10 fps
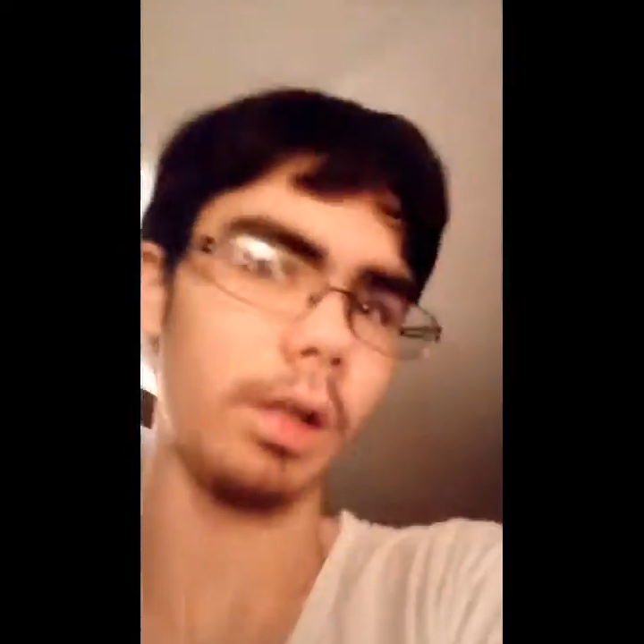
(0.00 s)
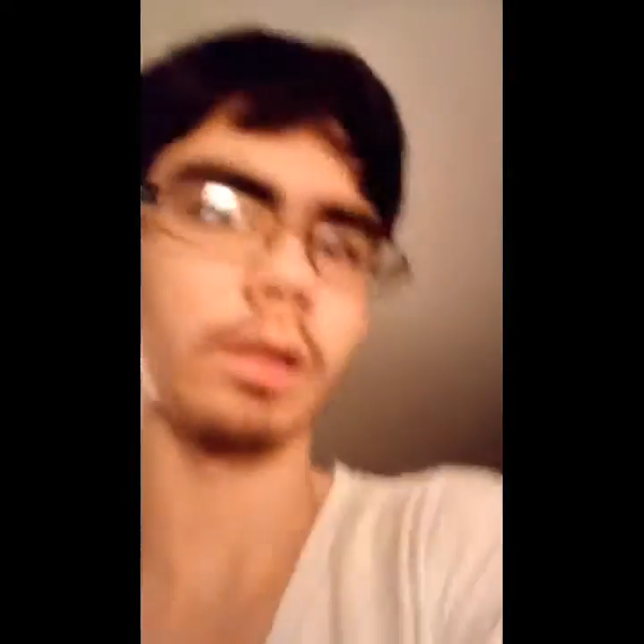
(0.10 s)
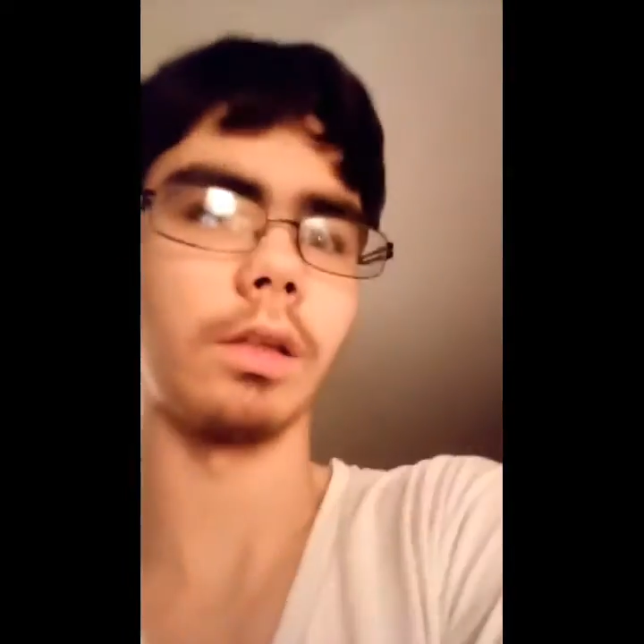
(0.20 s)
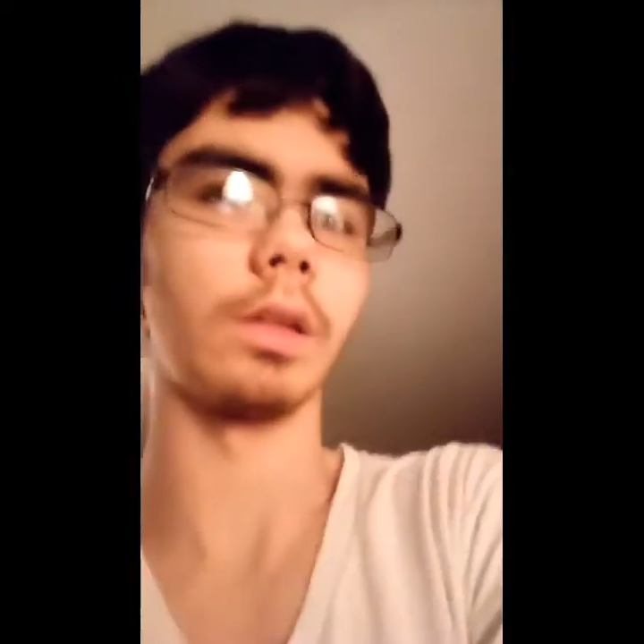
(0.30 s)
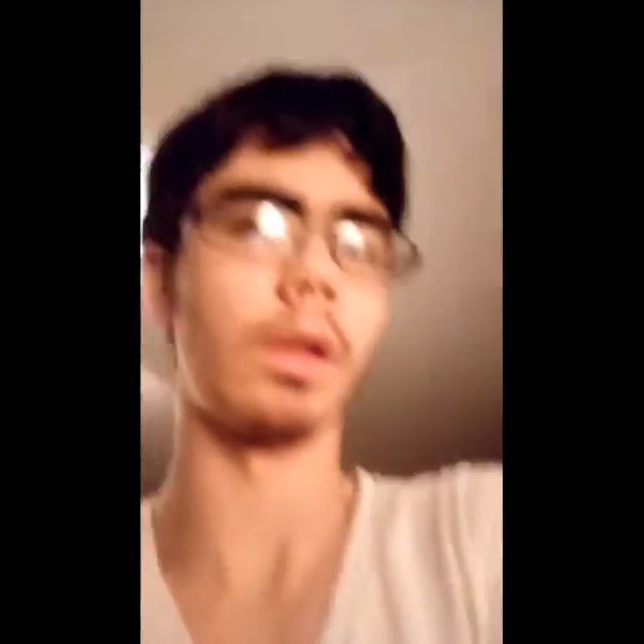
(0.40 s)

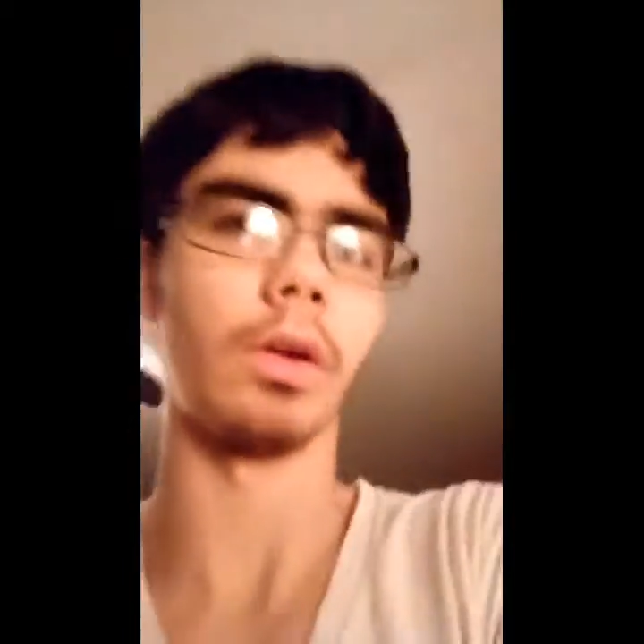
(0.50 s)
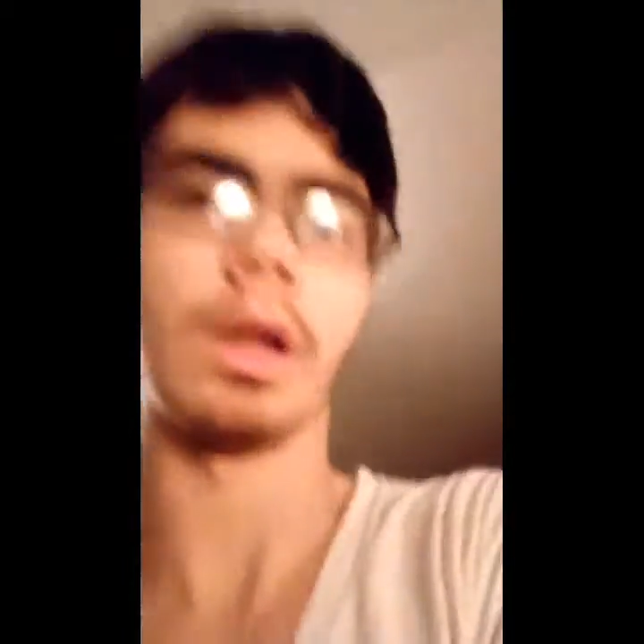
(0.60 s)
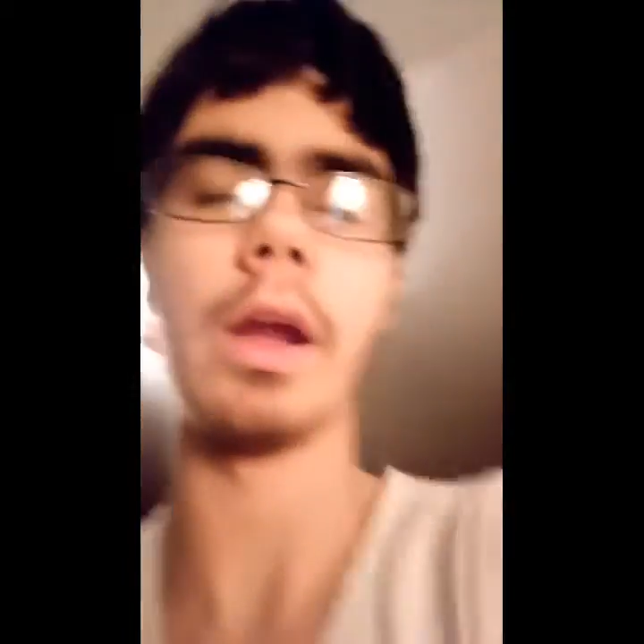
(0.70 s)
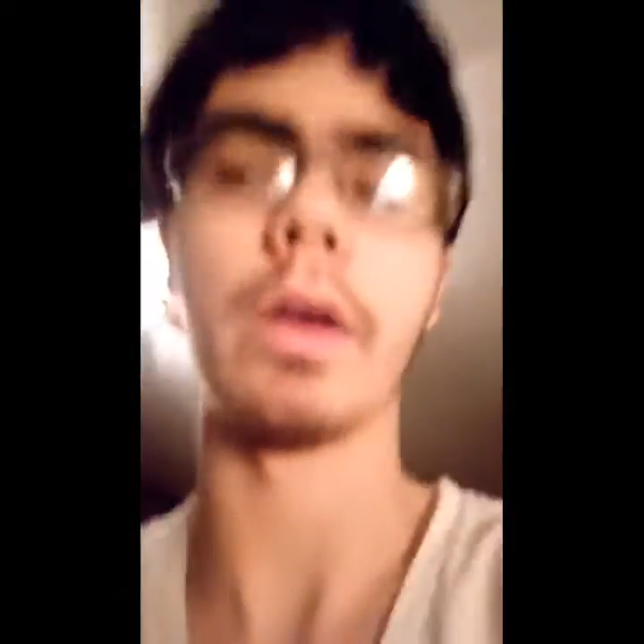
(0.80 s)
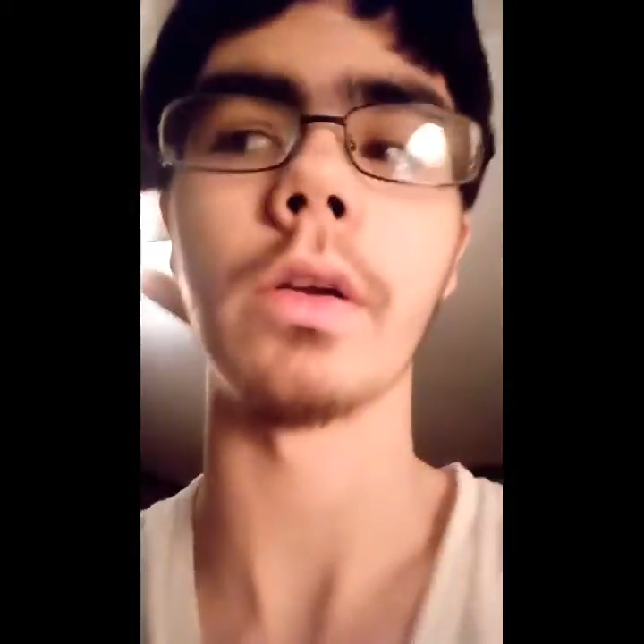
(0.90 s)
into
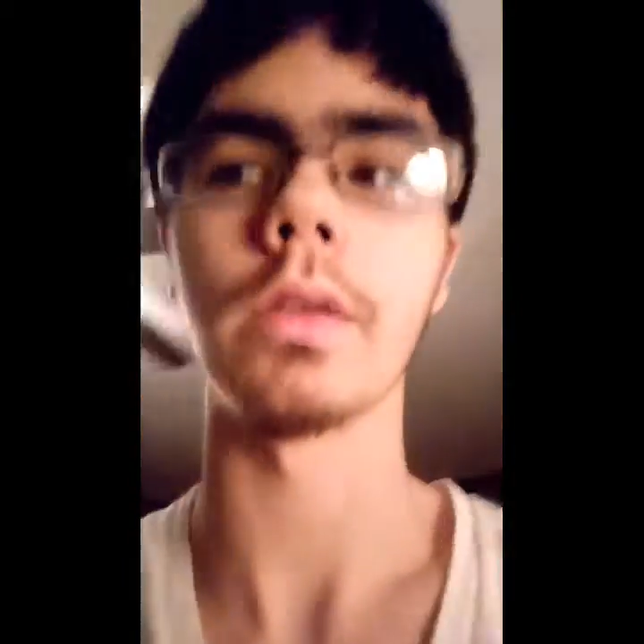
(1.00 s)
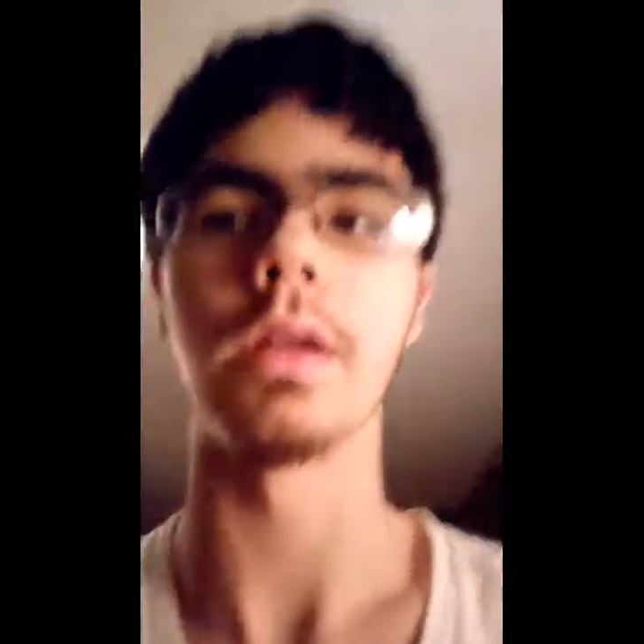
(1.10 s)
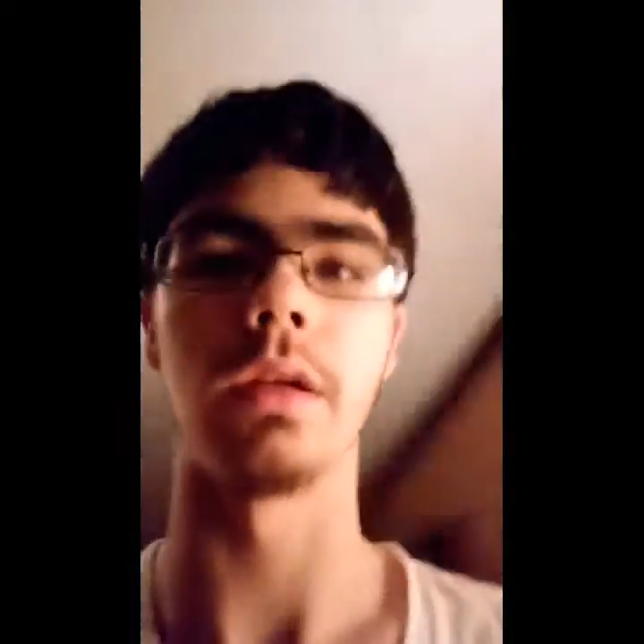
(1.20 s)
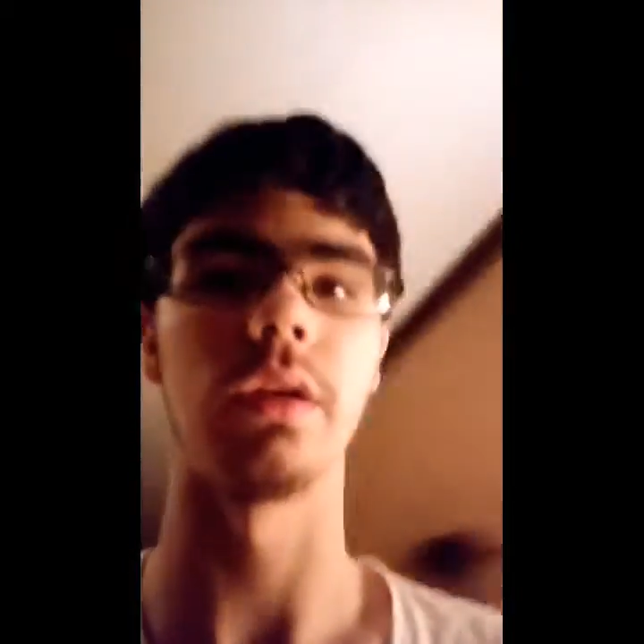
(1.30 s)
their hair